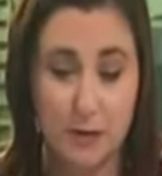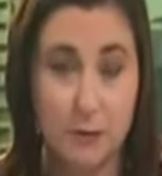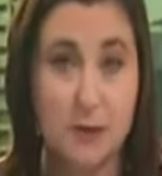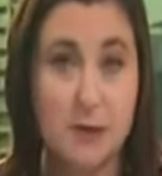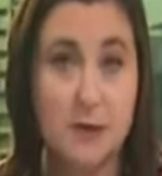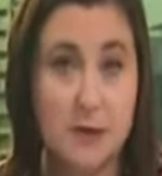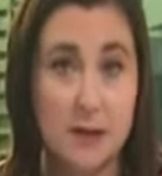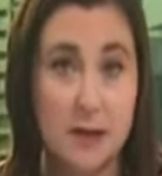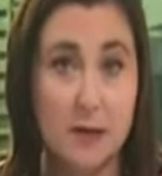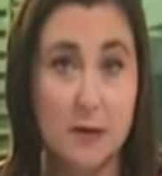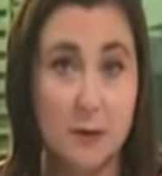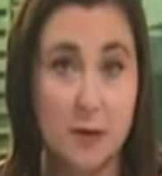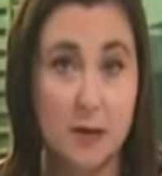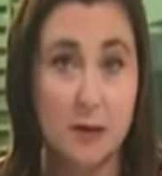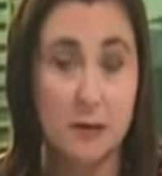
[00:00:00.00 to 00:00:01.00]
Once again,
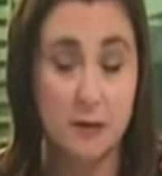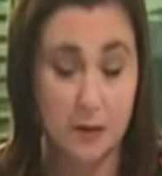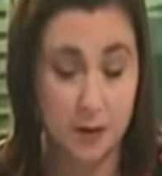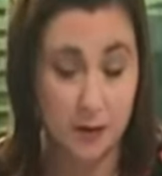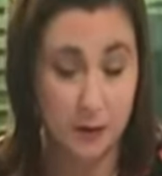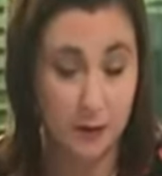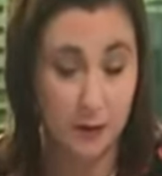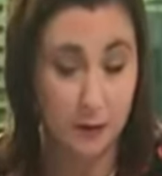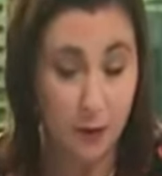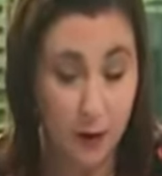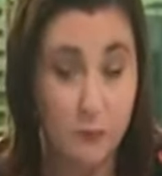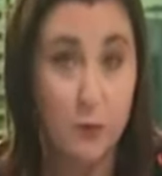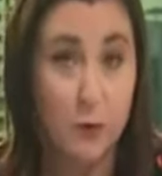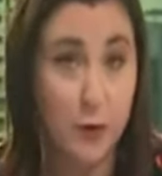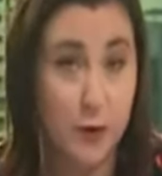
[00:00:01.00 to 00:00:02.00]
we are hearing
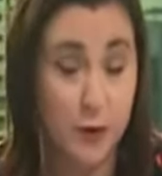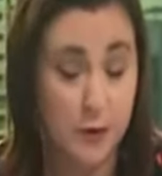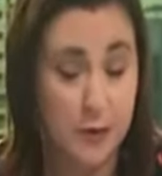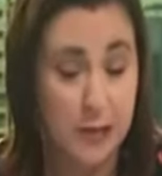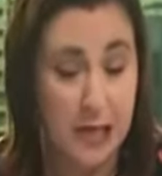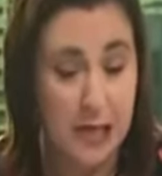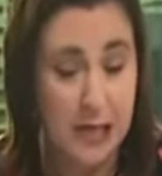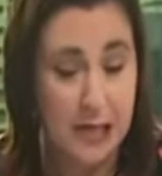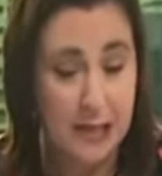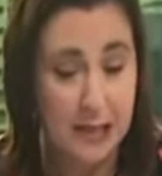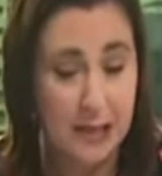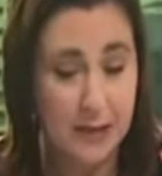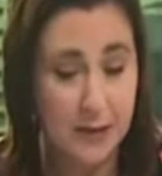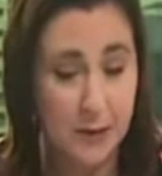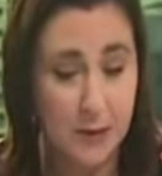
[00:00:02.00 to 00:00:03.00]
from Reuters that
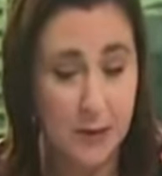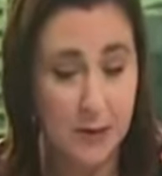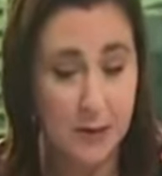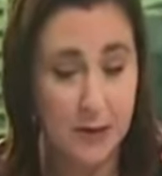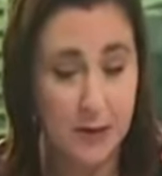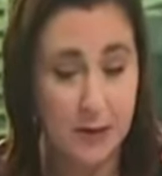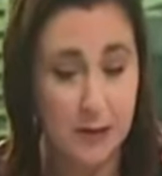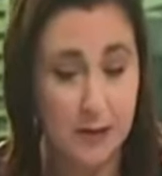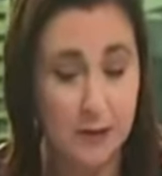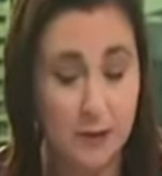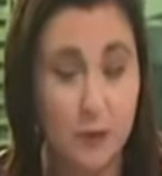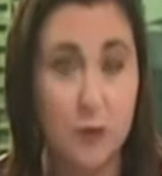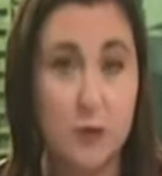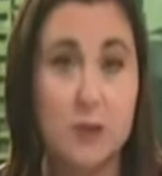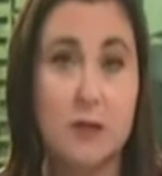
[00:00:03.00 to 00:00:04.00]
Israel says that its
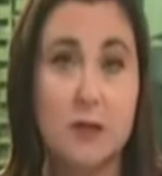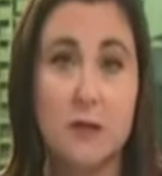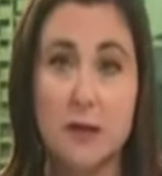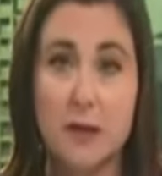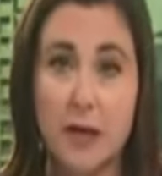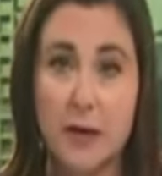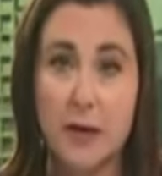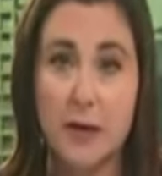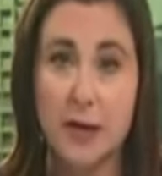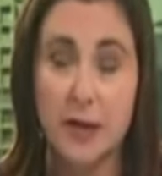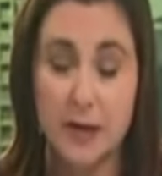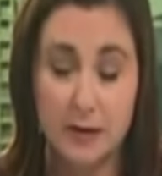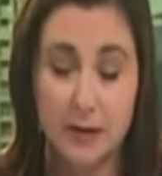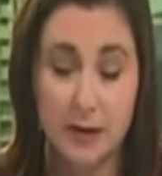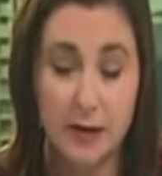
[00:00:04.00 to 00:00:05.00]
forces are carrying
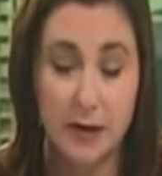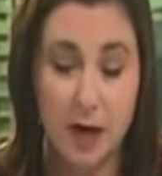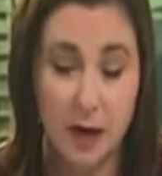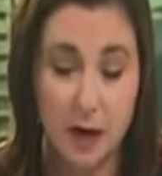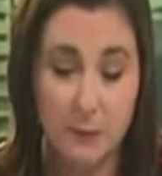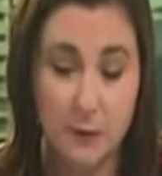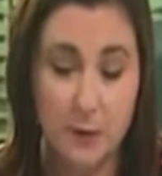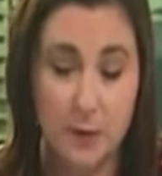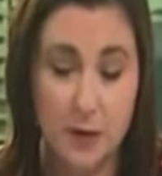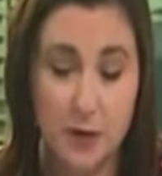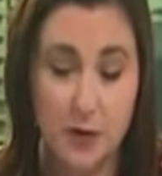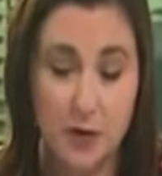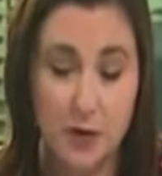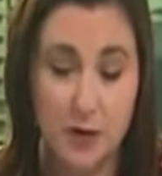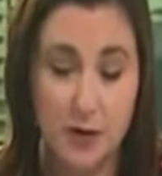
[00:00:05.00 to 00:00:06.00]
out an
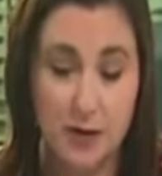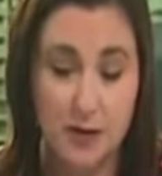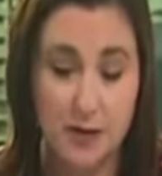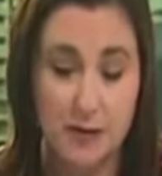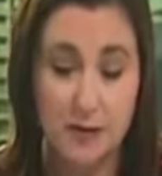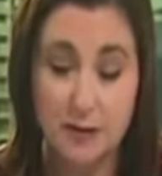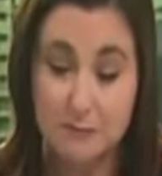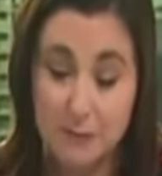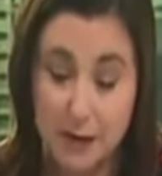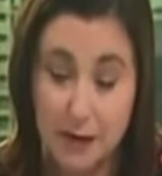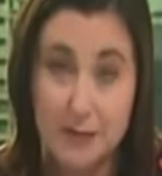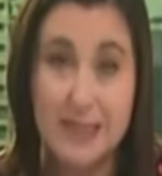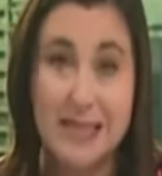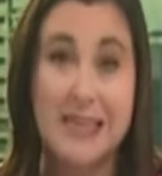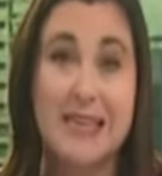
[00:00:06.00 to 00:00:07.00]
operation against
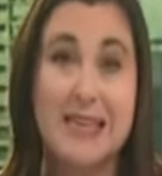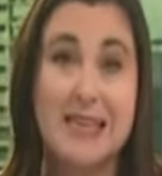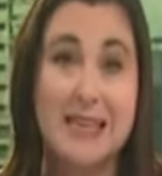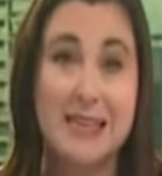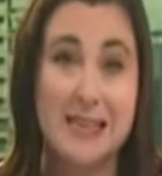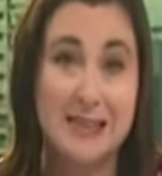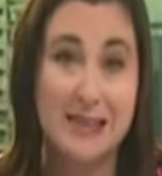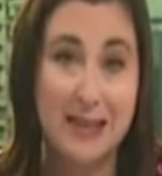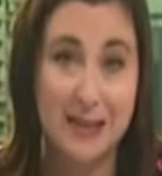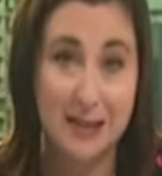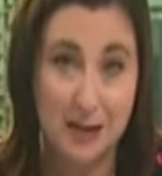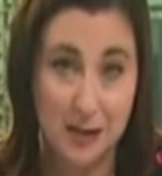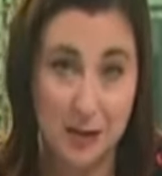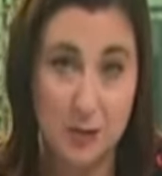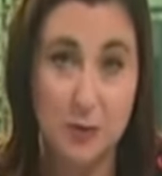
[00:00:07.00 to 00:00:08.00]
Hamas in that
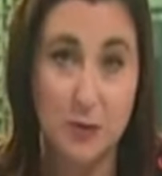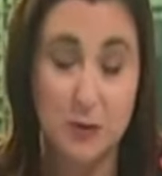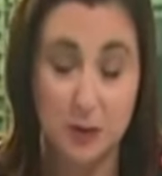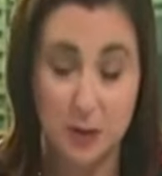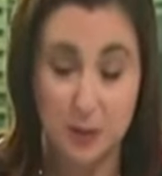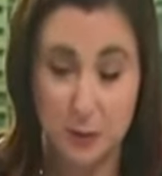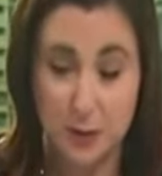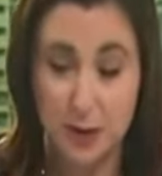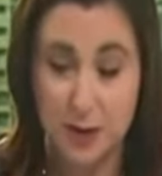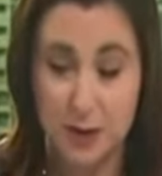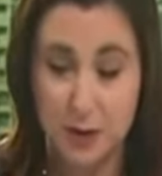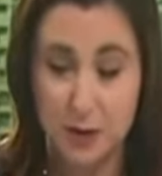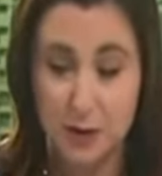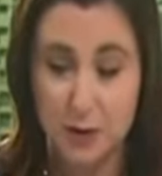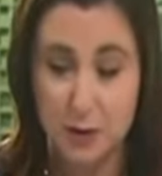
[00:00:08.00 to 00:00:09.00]
hospital that we had
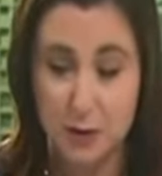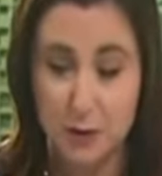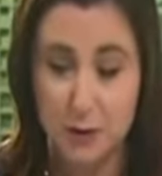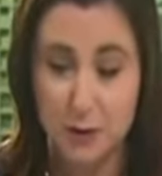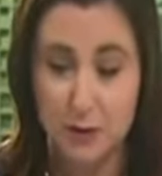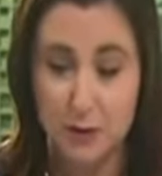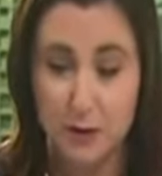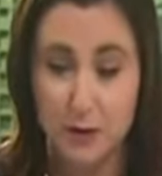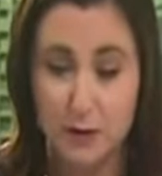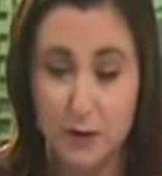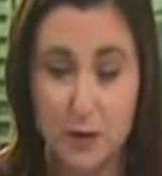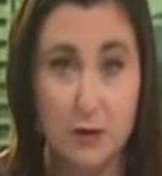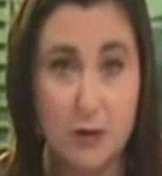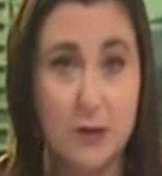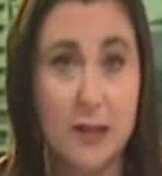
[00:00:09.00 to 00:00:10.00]
just heard of. They are
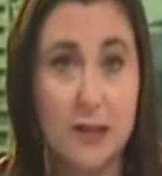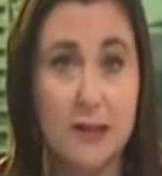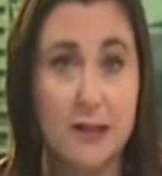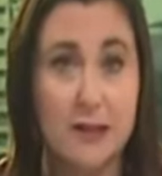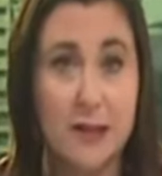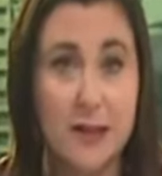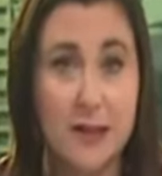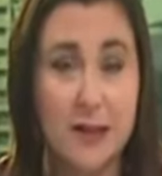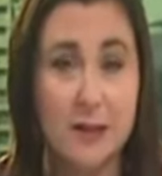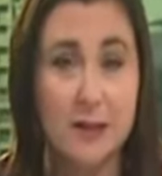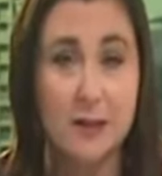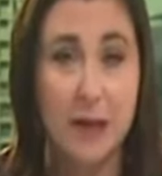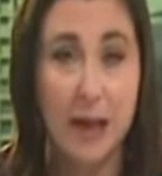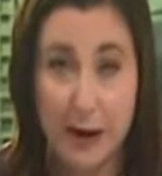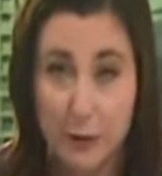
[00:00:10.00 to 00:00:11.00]
targeting
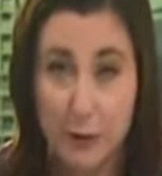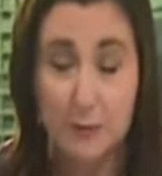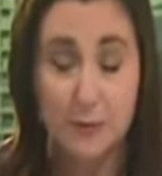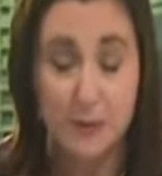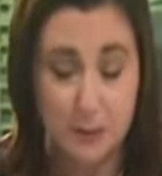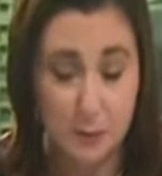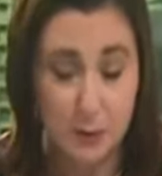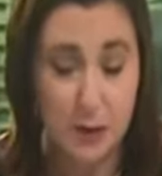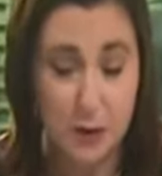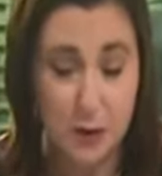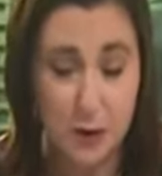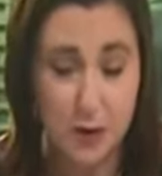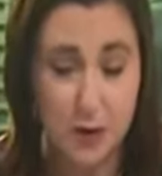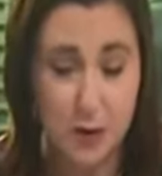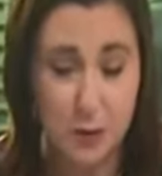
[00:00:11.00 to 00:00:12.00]
Arab
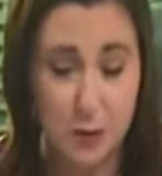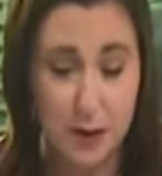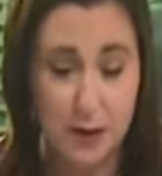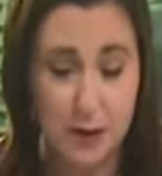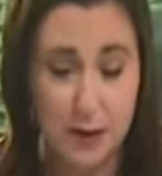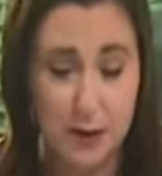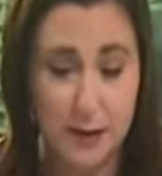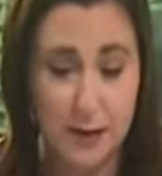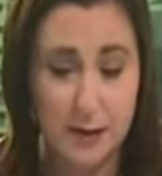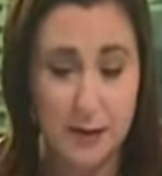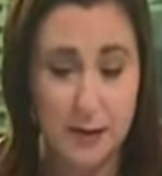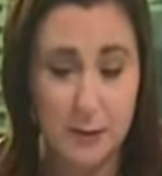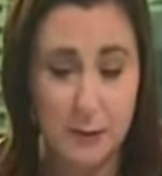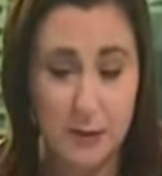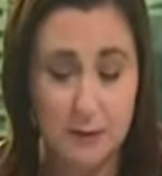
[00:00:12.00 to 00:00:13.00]
speakers as well as
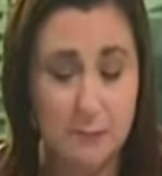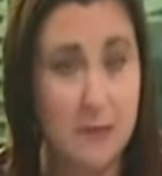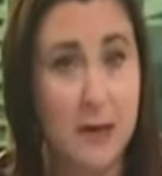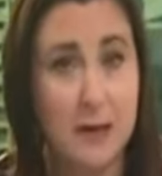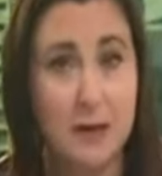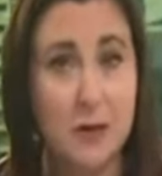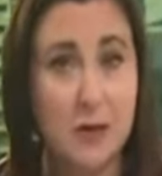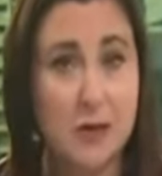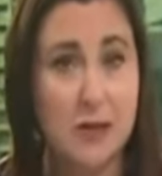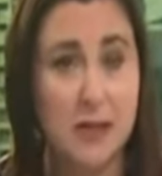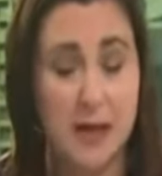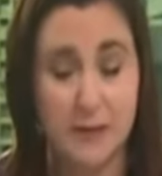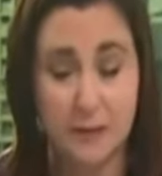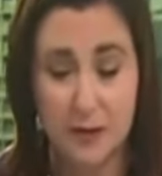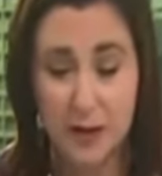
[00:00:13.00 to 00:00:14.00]
some of the medical
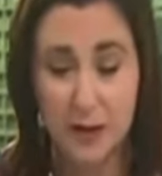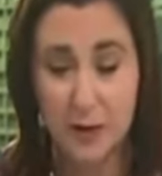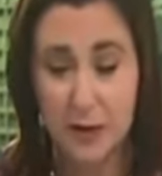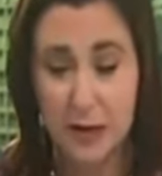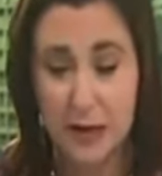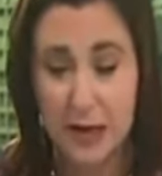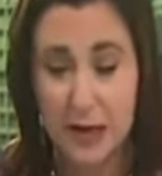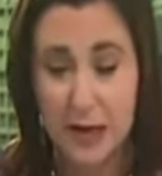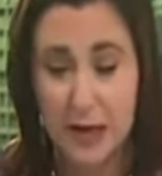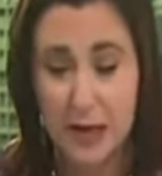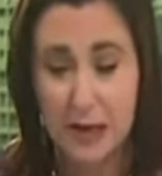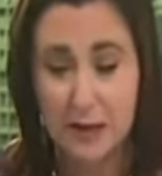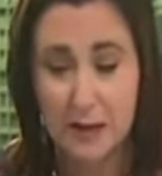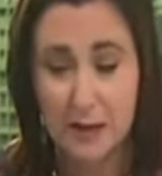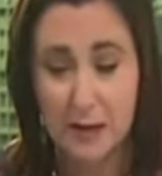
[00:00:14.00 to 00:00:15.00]
staff there,
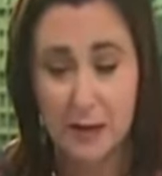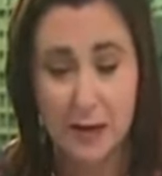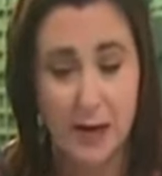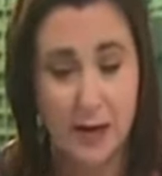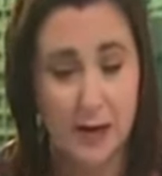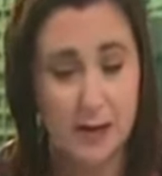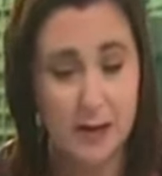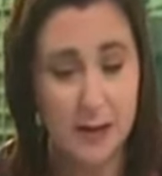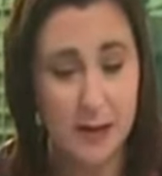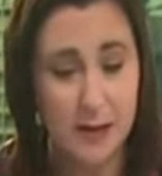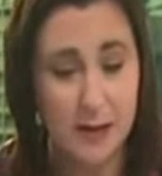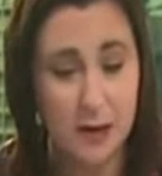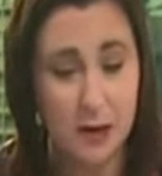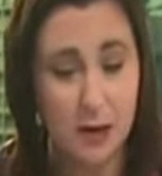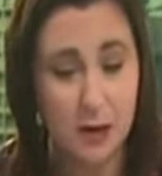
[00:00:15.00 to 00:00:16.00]
and they are asking
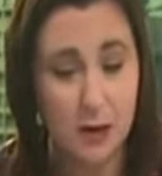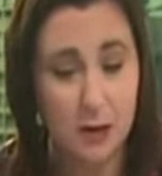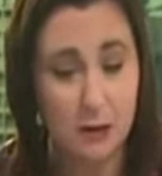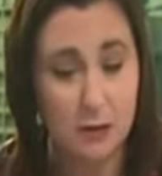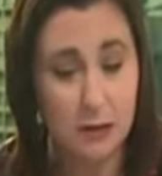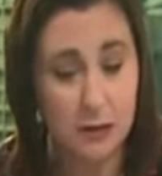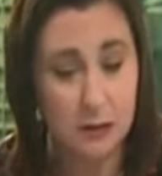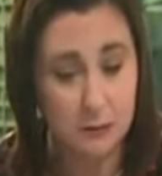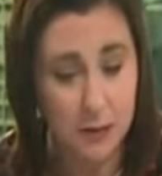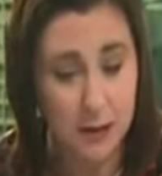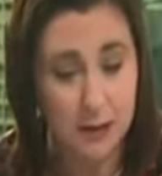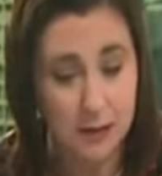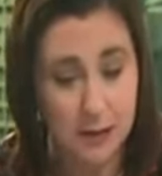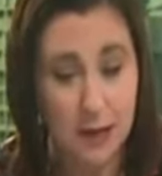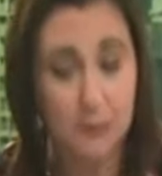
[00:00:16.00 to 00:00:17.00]
all
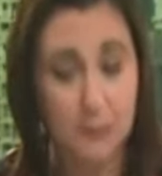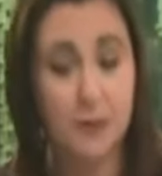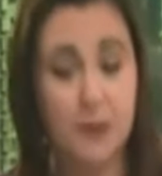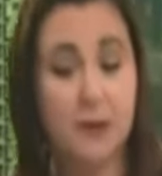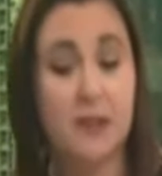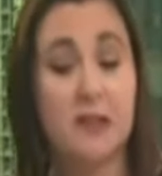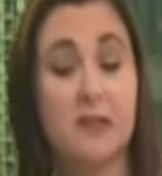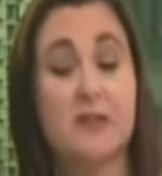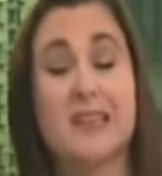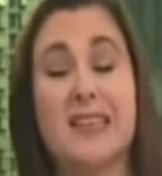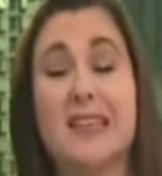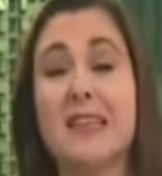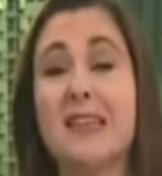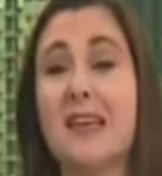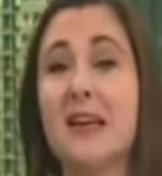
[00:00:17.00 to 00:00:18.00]
Hamas operatives
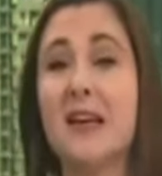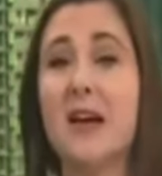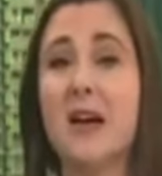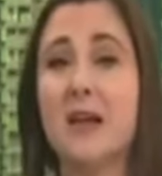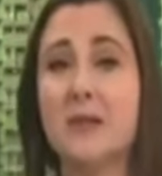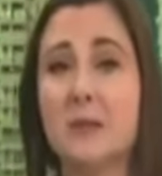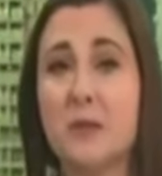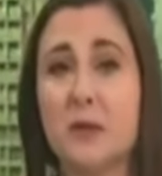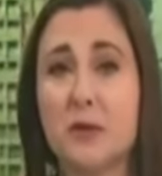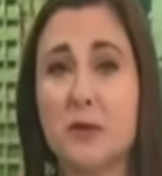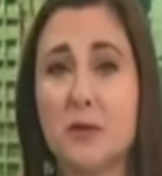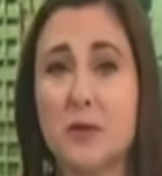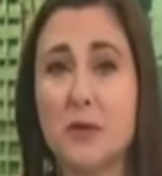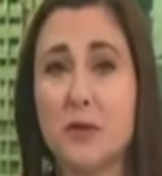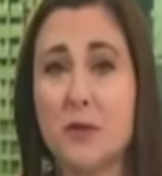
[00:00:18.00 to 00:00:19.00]
in that hospital
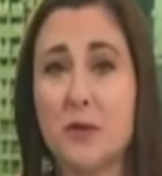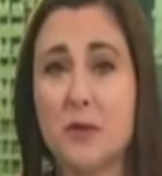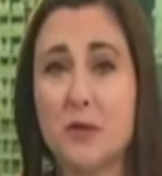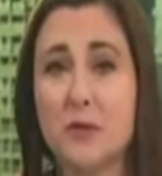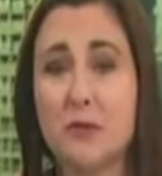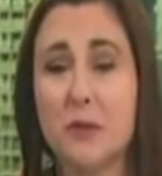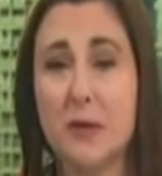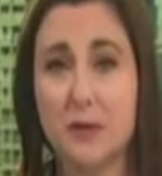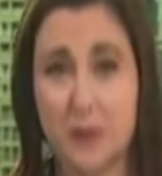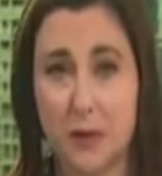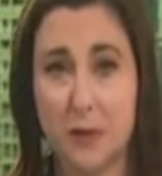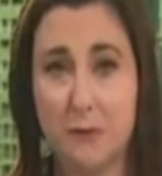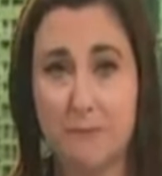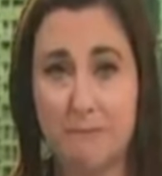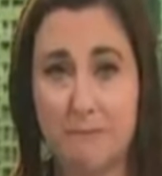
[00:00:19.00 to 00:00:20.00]
to
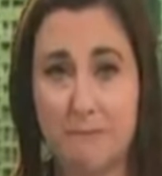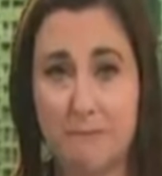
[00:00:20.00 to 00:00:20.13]
surrender.